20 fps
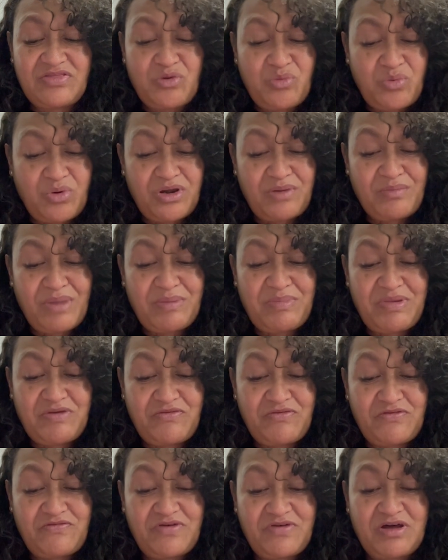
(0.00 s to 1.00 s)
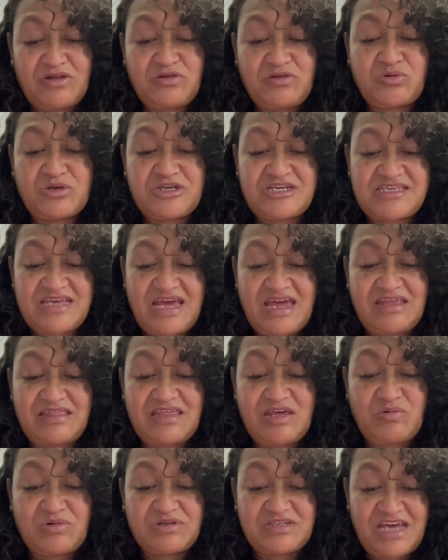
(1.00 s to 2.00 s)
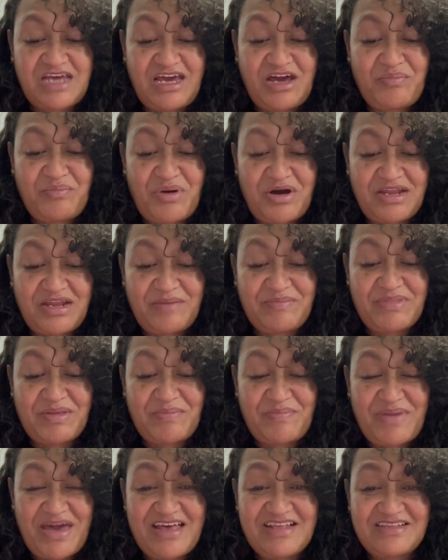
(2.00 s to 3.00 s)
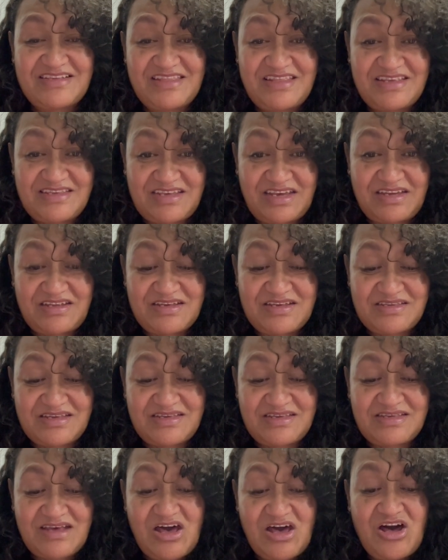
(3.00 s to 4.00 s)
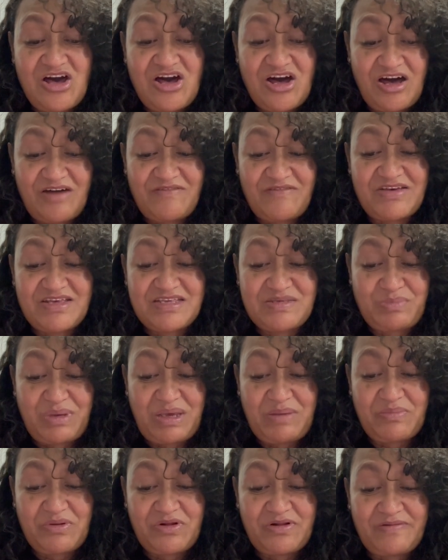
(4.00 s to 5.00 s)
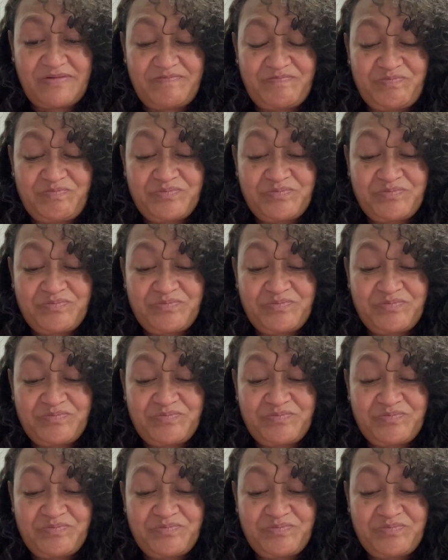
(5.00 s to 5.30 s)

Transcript: the word might be fulfilled which saith, he will take upon him the pains and the sicknesses of his people.